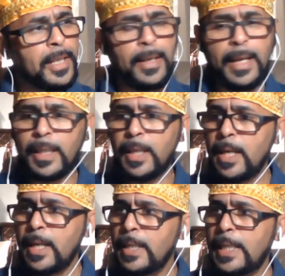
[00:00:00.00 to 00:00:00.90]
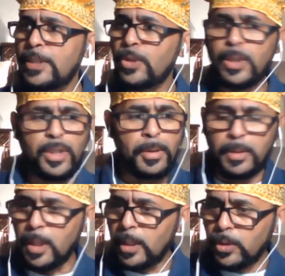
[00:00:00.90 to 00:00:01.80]
and they start to
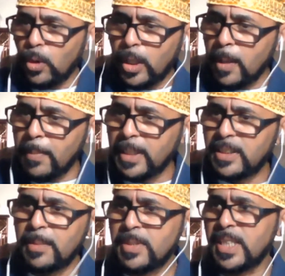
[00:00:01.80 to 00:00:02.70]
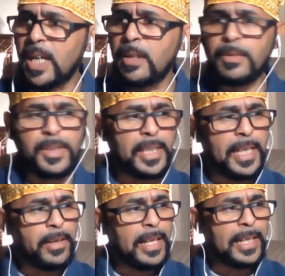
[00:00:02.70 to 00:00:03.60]
talk amongst themselves, and
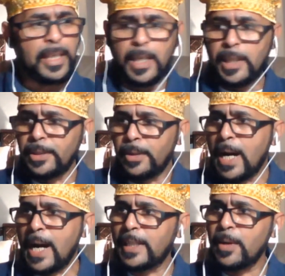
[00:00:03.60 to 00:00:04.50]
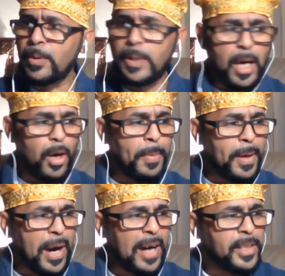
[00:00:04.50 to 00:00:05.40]
they're like, why did
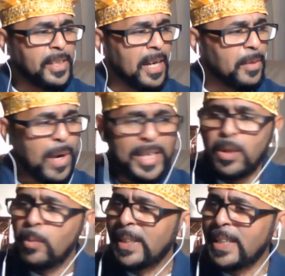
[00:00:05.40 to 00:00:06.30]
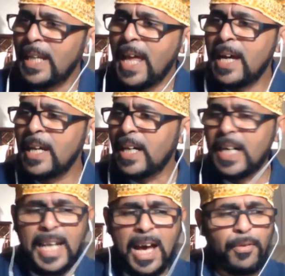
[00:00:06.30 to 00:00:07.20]
Obatala
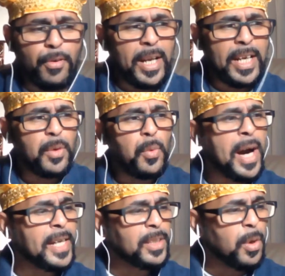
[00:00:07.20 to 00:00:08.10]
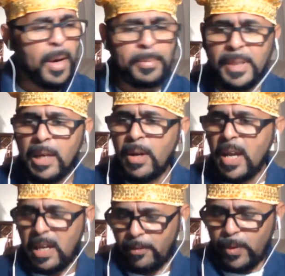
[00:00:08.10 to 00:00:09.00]
allow for Elegua to go up there?
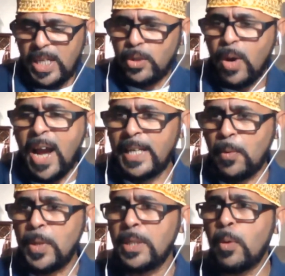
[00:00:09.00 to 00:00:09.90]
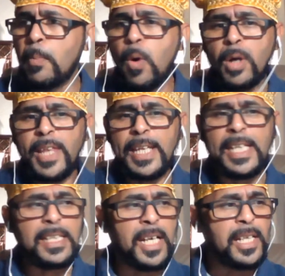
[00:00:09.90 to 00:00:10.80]
If we tried and we know more than
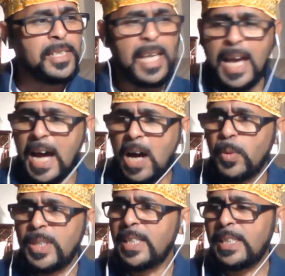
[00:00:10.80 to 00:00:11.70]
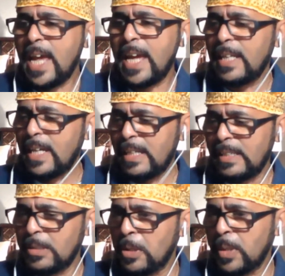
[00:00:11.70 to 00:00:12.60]
he does, how is it that,
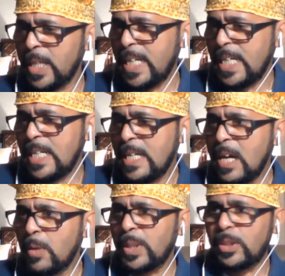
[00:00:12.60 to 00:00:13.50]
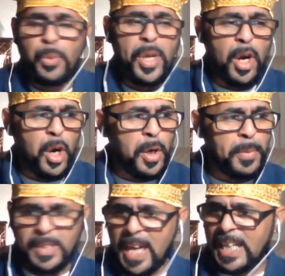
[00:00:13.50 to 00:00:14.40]
he, with 3
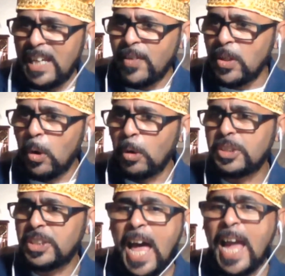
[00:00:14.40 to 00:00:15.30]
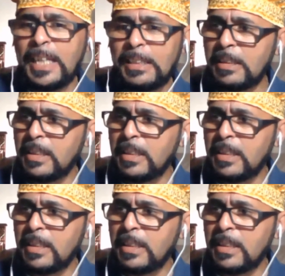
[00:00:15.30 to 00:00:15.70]
herbs that even Osain